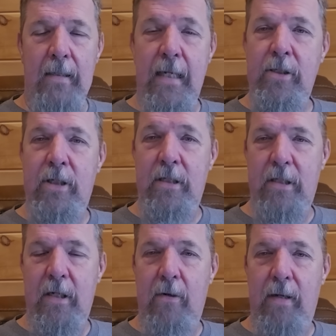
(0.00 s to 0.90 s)
tensions
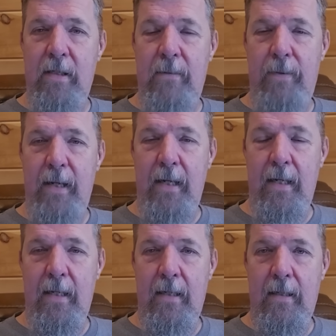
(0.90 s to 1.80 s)
are going to
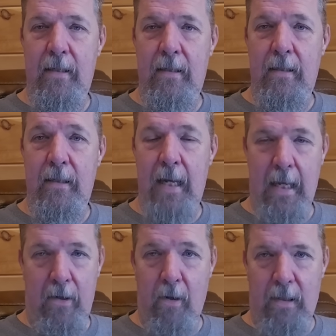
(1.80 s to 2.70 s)
be
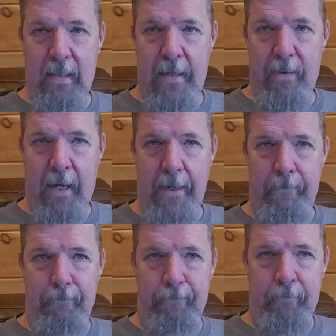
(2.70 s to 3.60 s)
at an all time high.
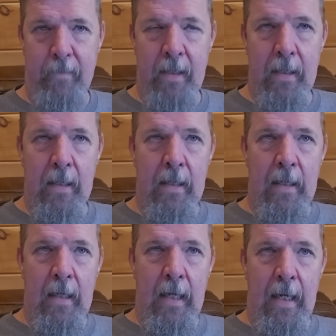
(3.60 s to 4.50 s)

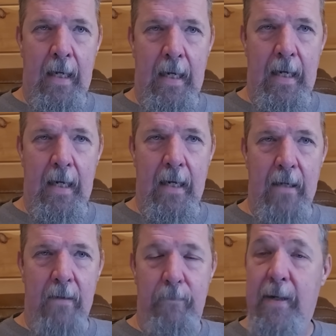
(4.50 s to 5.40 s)

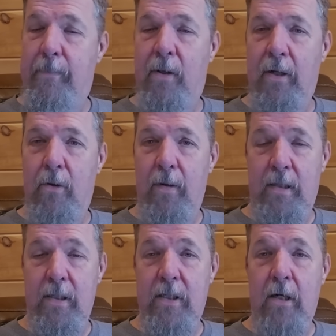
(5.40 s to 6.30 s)
And people are going
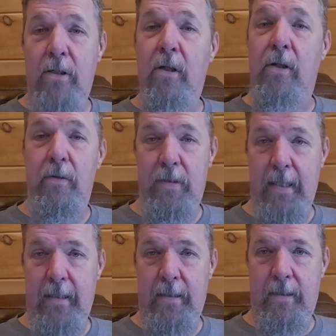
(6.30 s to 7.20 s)
to start to lose
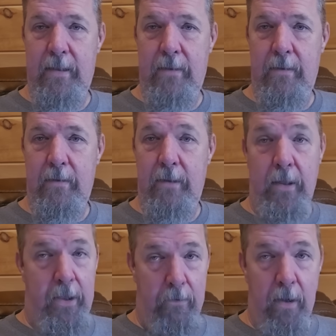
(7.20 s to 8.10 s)
it.
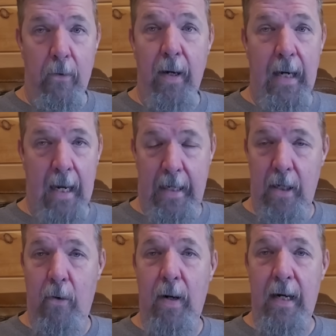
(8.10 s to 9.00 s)
You know it. I
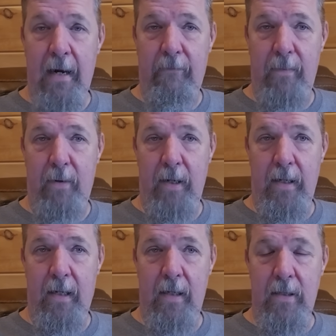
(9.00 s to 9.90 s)
know it. Everybody
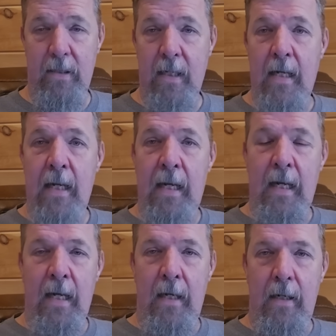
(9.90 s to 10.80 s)
does
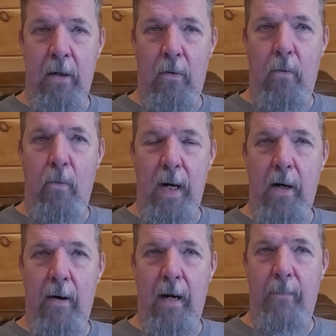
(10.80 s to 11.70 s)
you know, we
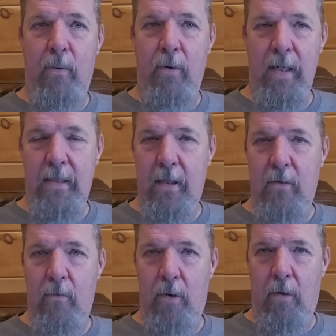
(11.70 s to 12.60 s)
are at a point in
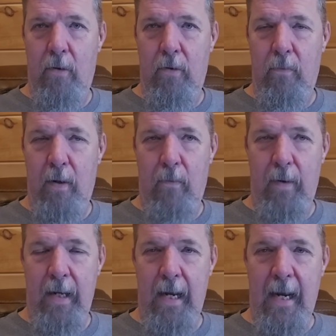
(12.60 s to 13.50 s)
the world where
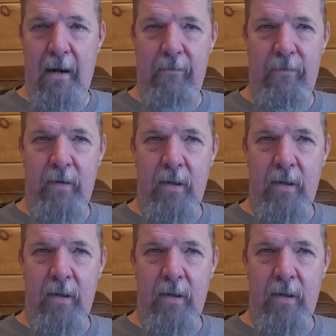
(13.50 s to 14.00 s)
we have